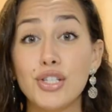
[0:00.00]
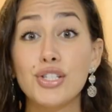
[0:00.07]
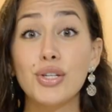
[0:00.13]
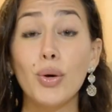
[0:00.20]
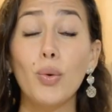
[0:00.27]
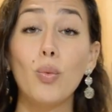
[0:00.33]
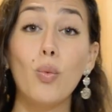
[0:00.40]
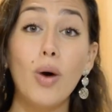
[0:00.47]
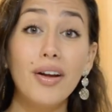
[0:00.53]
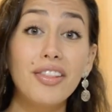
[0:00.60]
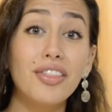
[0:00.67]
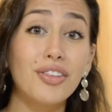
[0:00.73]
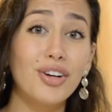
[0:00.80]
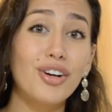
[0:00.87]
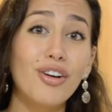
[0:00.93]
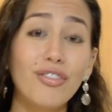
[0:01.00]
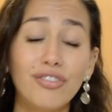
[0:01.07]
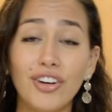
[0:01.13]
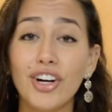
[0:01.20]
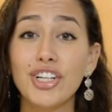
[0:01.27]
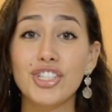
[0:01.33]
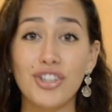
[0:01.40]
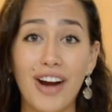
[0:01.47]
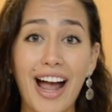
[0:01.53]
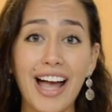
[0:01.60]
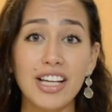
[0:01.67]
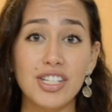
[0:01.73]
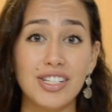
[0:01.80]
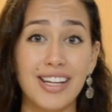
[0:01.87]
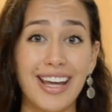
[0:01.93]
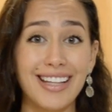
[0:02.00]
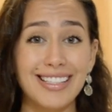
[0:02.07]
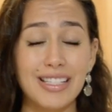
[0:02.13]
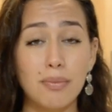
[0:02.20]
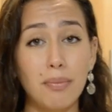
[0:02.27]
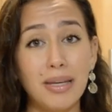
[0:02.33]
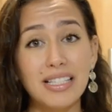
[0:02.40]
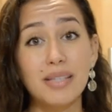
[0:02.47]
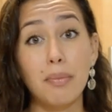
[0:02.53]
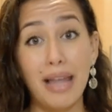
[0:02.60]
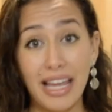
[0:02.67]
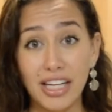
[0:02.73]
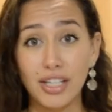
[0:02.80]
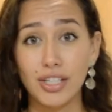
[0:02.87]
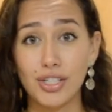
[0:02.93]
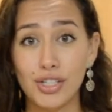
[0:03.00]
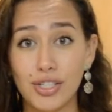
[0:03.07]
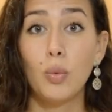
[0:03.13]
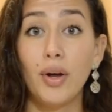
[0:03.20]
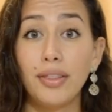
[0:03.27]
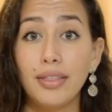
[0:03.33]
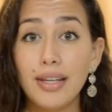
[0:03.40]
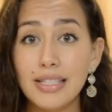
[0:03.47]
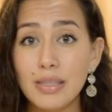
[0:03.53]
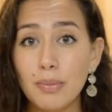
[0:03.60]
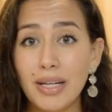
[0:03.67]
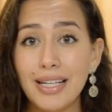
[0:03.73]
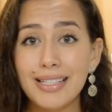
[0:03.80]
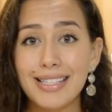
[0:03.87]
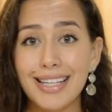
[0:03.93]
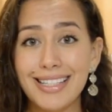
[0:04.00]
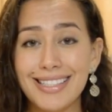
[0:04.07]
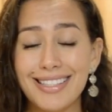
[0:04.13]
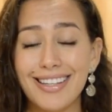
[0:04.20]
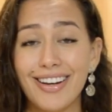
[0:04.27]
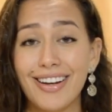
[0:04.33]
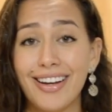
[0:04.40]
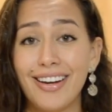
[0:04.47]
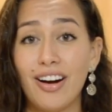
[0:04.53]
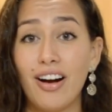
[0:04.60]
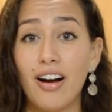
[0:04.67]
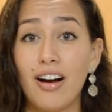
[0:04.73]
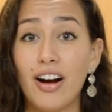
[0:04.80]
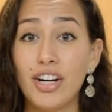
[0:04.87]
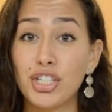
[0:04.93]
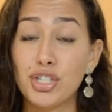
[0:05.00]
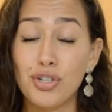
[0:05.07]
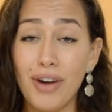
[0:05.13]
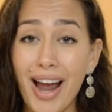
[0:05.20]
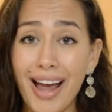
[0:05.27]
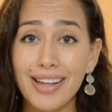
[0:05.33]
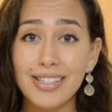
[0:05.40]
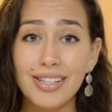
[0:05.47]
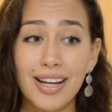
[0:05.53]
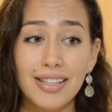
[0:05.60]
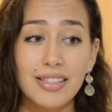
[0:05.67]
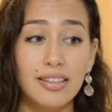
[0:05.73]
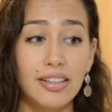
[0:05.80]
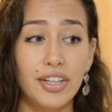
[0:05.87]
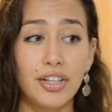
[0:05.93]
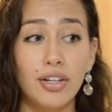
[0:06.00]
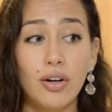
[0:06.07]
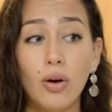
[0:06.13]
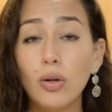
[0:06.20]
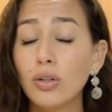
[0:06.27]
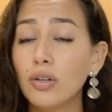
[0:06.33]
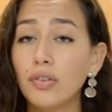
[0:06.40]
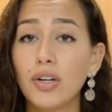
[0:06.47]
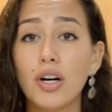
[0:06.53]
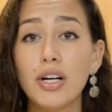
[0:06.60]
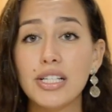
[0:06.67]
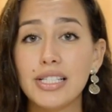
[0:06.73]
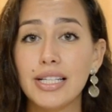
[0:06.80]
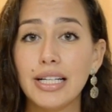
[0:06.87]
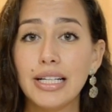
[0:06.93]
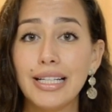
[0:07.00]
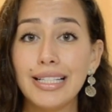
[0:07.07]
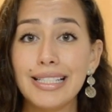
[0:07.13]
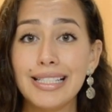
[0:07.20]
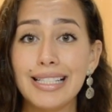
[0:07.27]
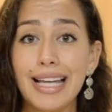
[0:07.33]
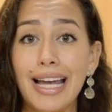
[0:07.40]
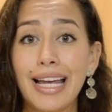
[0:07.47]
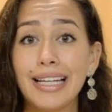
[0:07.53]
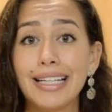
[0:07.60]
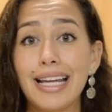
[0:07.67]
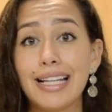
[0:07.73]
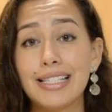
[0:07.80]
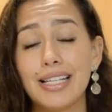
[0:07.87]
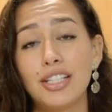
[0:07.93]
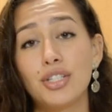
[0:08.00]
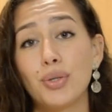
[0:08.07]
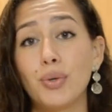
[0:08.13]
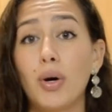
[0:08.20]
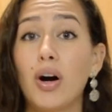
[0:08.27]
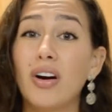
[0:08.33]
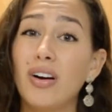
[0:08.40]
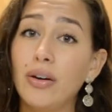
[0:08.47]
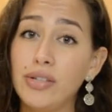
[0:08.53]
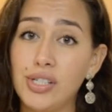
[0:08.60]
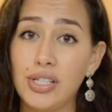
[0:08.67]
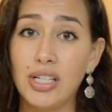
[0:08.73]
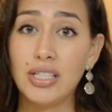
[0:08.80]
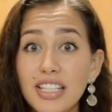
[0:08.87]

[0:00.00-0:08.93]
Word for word: So one third of our trash gets mismanaged. What this means is that our trash gets littered all over our cities and gets into our ocean.